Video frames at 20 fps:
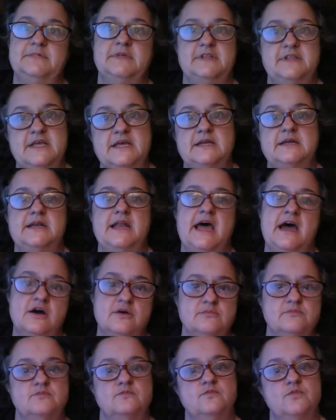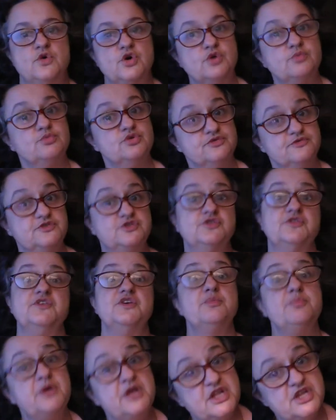and then now we'll move to
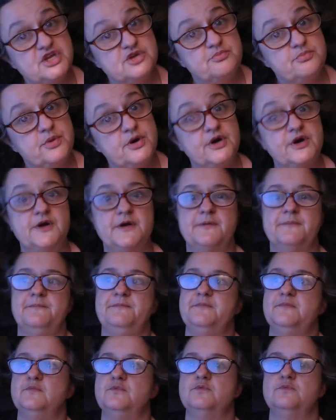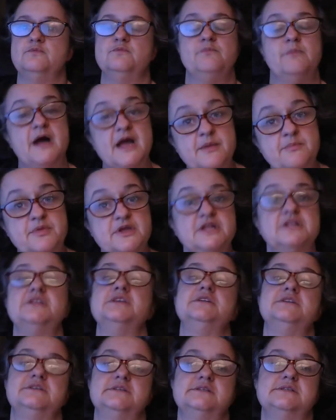the opinion part. My
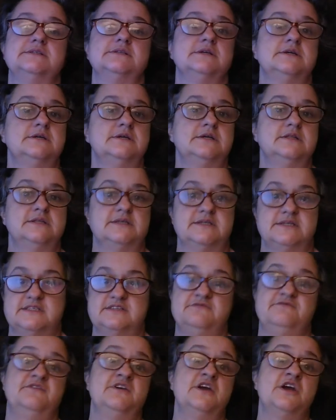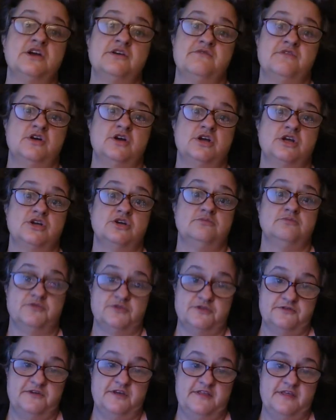opinion is this is a very, very good
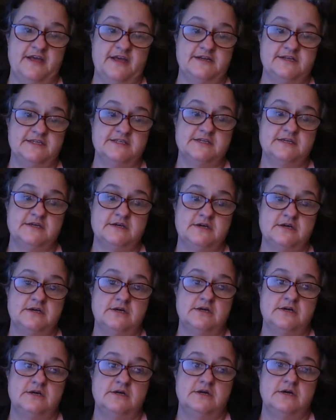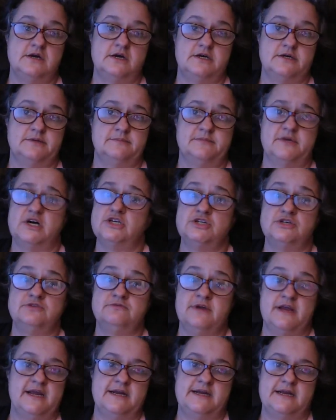movie that is um,
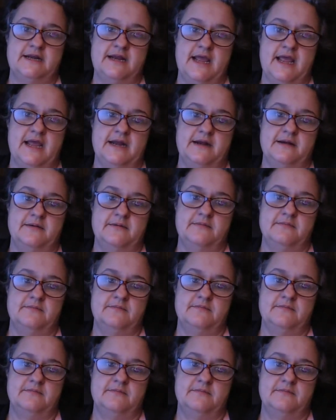underrated and